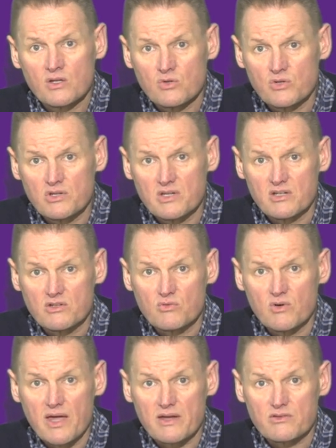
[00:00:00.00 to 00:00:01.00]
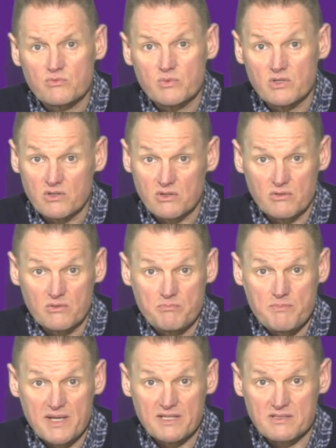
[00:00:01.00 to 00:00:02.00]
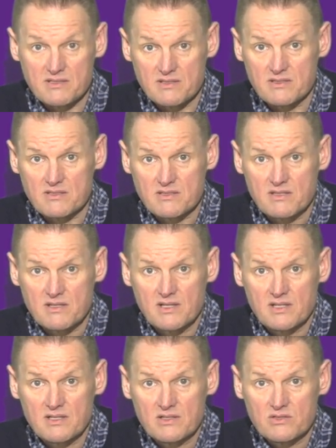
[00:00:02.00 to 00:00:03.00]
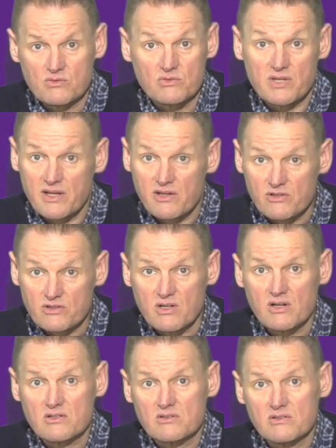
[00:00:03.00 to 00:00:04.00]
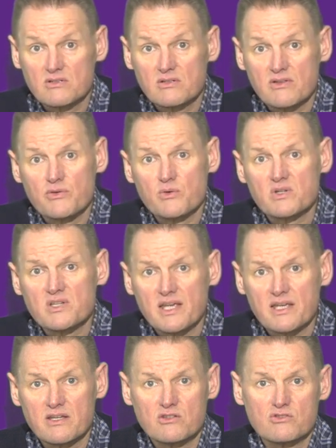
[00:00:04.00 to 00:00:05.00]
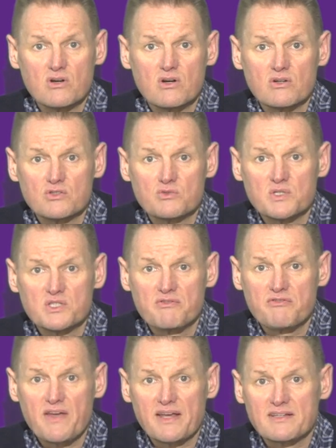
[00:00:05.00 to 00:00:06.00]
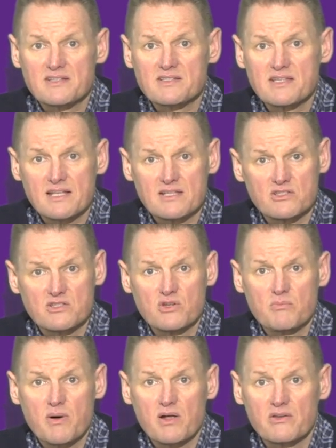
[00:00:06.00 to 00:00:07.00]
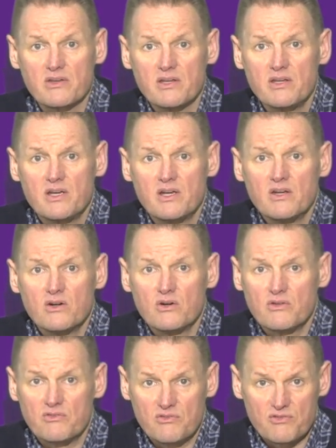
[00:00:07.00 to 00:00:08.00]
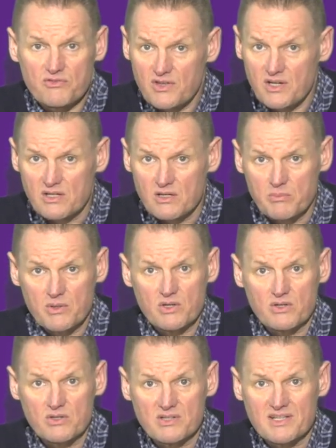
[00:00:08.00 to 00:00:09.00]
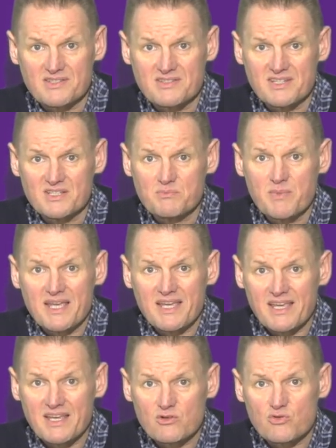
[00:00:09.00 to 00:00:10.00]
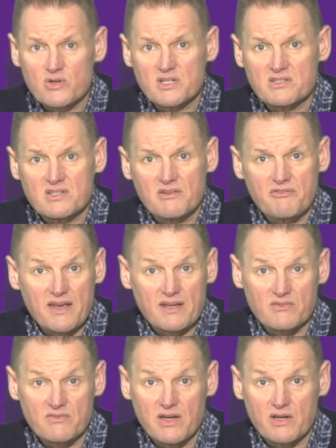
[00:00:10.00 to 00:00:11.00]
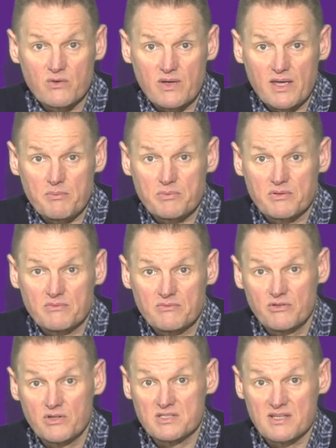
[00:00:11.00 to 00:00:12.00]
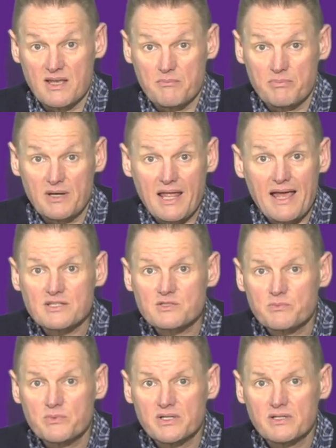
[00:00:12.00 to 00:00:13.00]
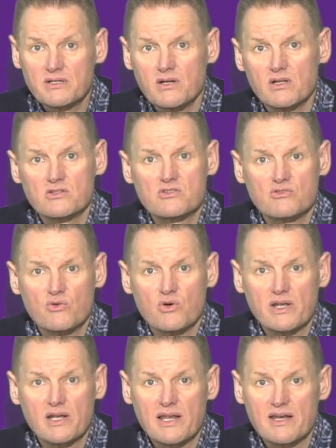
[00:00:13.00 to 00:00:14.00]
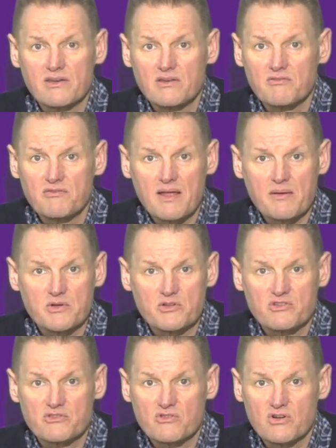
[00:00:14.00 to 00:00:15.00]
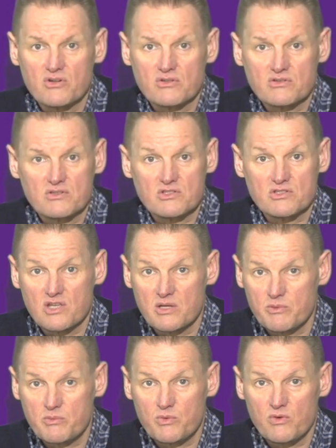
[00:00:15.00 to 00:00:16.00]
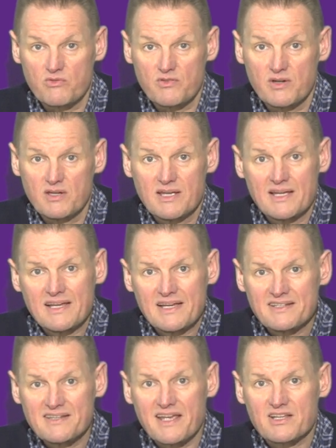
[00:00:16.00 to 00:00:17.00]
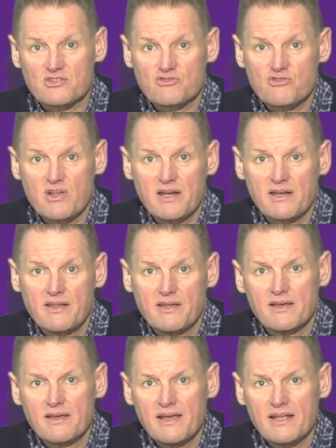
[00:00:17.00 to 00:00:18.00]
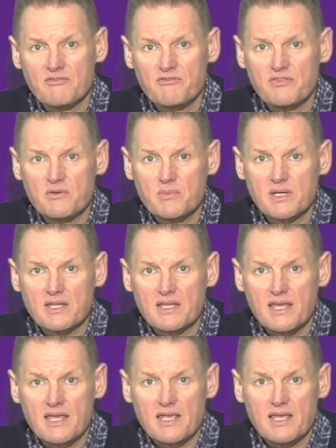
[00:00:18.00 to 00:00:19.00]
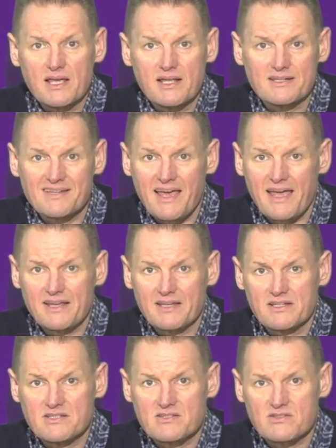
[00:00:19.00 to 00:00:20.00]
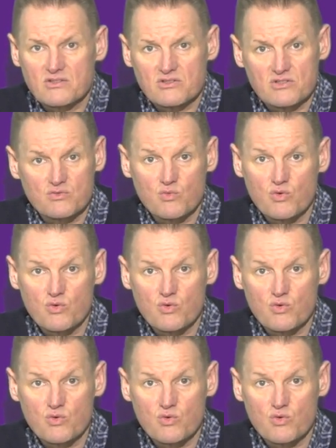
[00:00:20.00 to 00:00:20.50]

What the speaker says: Could it interact with other medicines? So tell your doctor if you're taking drugs which affect the cells in your body or thin the blood, as these may increase the effect of Innohep. For example, aspirin, non-steroidal anti-inflammatory drugs such as ibuprofen, dextran, and vitamin K antagonists such as